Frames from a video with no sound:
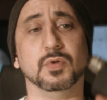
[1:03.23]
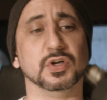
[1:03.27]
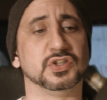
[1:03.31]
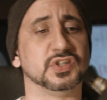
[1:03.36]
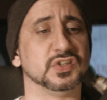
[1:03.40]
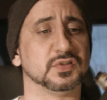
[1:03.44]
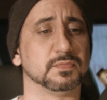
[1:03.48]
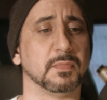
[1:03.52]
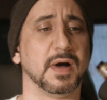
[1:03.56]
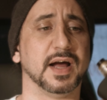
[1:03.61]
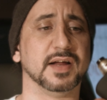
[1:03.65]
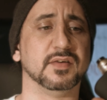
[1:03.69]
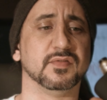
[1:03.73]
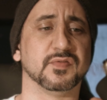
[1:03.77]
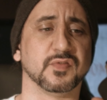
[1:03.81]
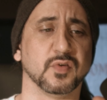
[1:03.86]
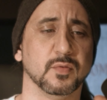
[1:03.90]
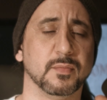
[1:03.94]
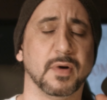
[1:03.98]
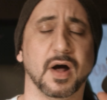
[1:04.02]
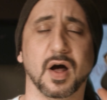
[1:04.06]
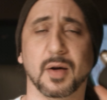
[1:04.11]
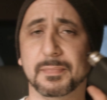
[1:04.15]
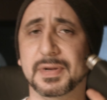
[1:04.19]
which is made
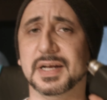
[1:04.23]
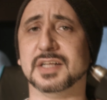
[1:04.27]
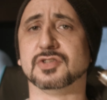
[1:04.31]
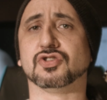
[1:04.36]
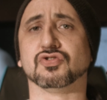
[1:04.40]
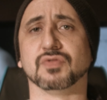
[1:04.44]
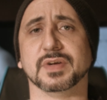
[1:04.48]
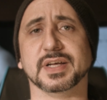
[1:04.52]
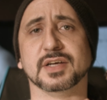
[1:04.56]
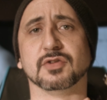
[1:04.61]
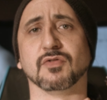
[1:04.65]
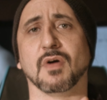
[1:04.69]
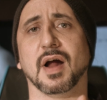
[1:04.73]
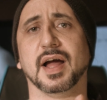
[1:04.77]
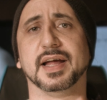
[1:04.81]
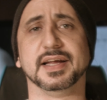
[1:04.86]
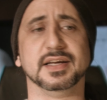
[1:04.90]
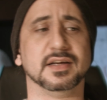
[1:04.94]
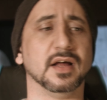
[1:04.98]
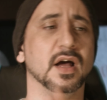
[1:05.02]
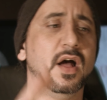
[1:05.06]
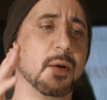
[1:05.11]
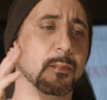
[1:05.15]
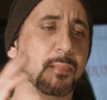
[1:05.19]
from military
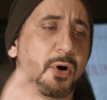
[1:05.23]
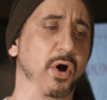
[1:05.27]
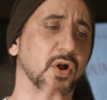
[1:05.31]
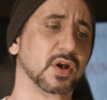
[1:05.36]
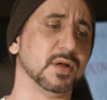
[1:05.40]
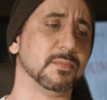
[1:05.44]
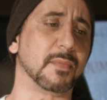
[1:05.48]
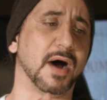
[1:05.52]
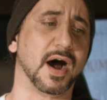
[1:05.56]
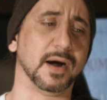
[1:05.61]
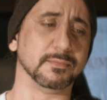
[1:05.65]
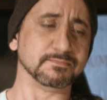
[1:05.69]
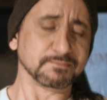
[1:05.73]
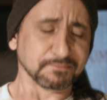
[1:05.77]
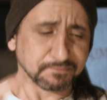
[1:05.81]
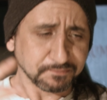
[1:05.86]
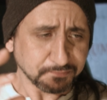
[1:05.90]
grade polymer.